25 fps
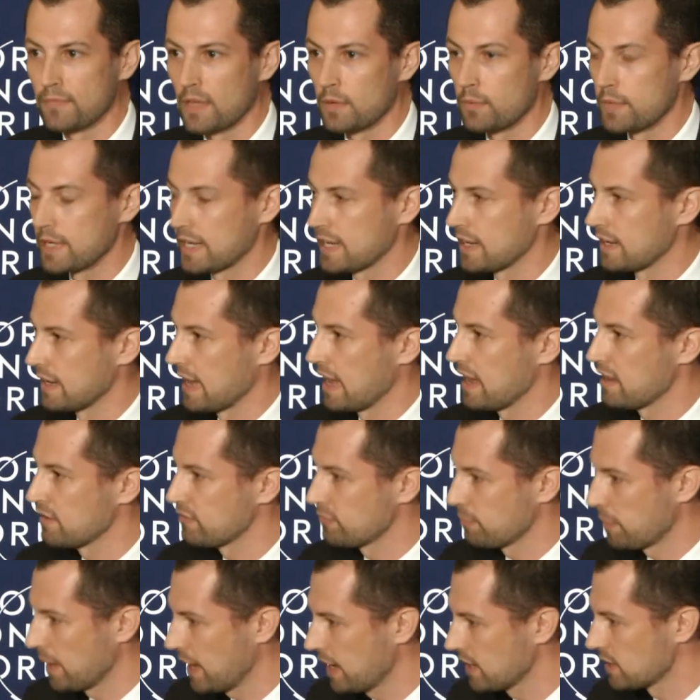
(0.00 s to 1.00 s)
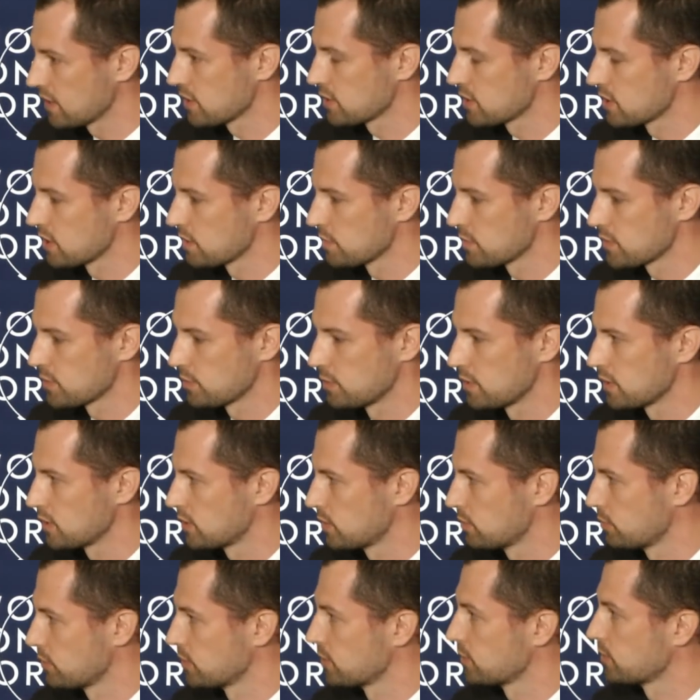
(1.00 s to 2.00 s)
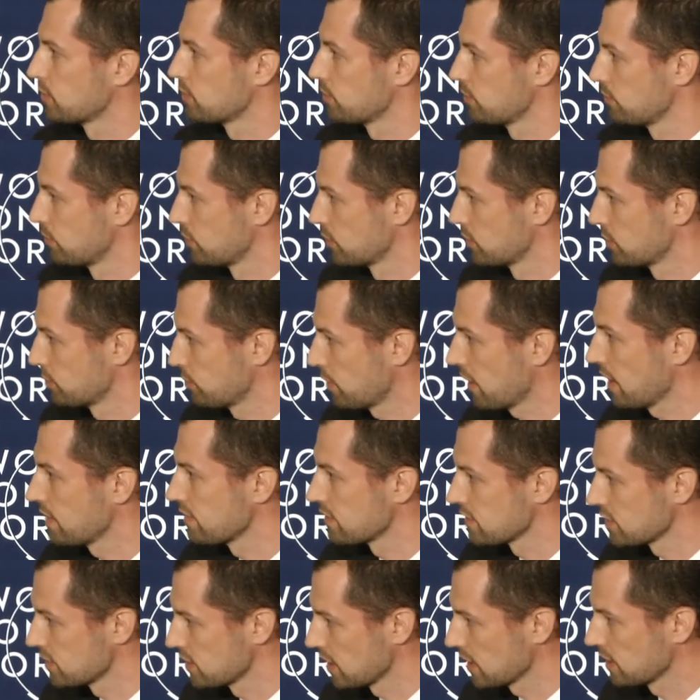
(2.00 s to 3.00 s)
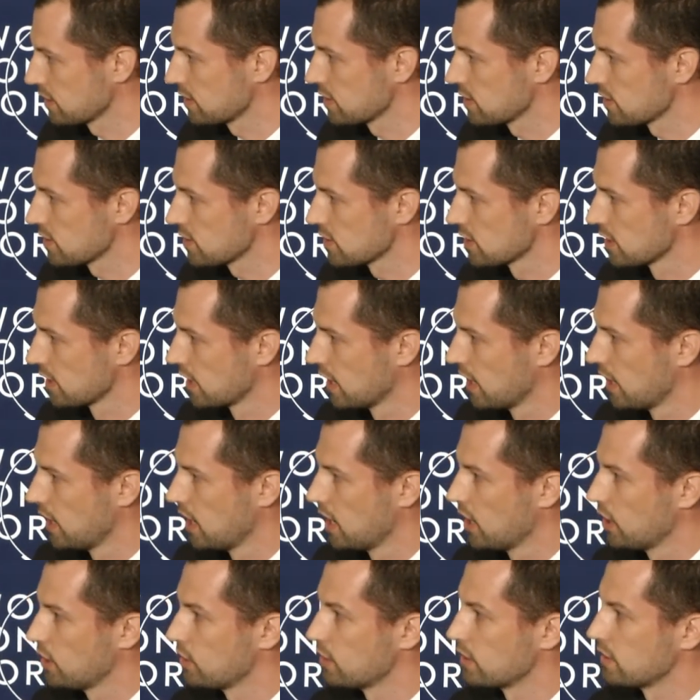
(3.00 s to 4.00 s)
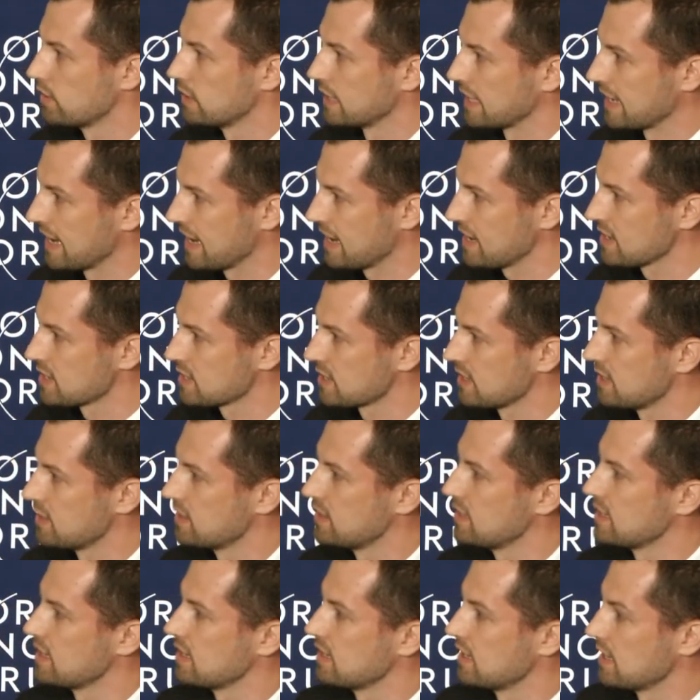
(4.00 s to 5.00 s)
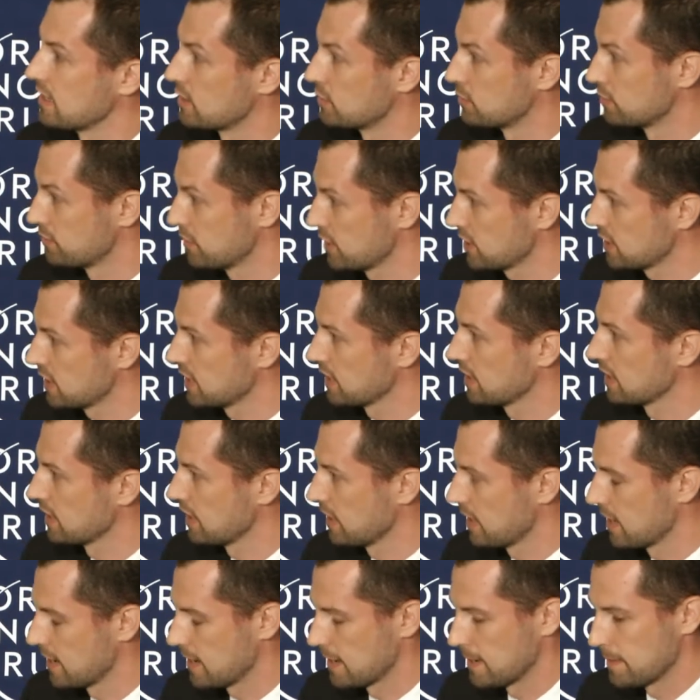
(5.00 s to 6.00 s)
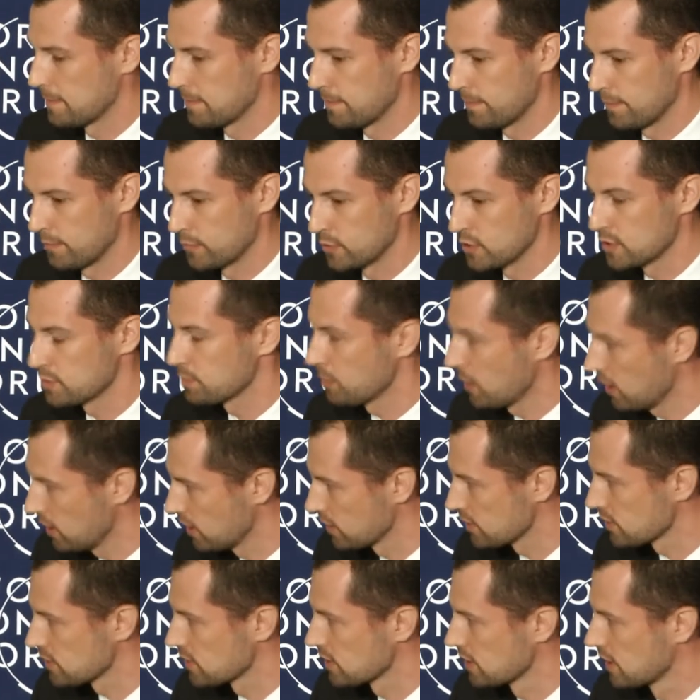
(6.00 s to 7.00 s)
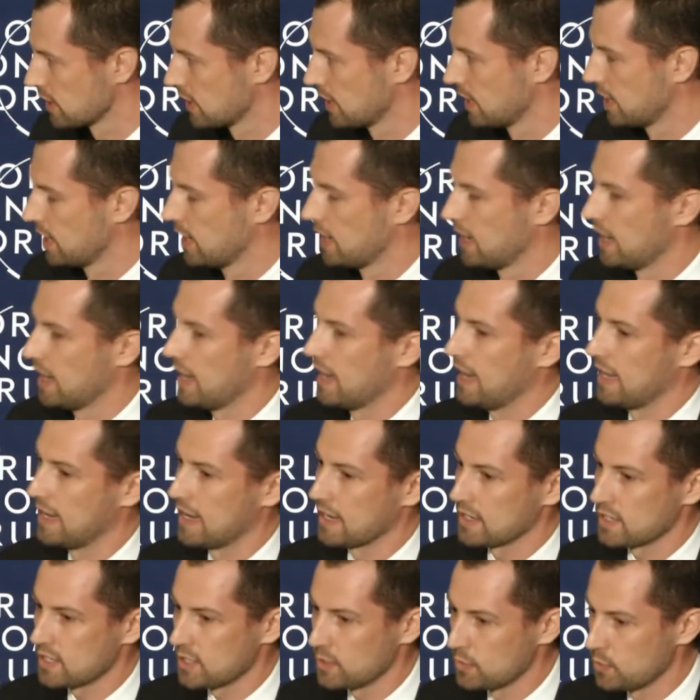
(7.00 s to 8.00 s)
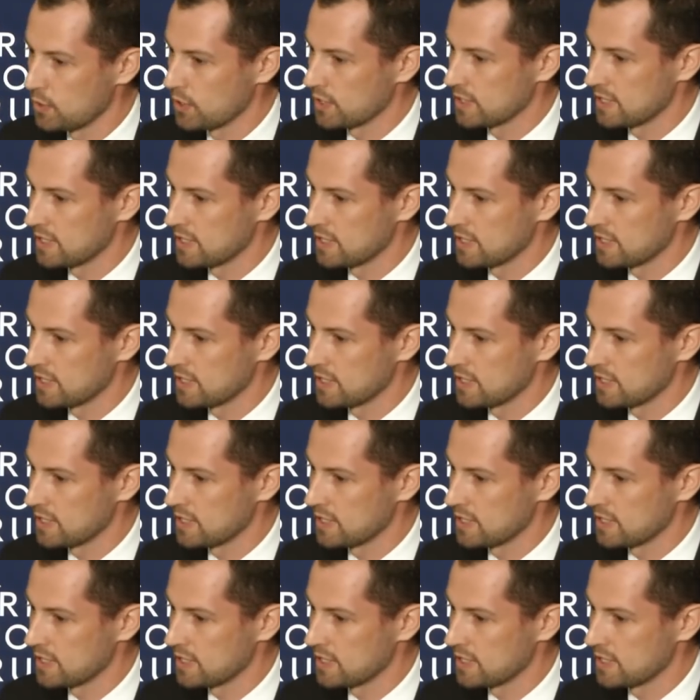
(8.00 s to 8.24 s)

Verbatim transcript: we can have partnerships with, with, with private sectors who are engaged in the illegal fishing um, response and actually work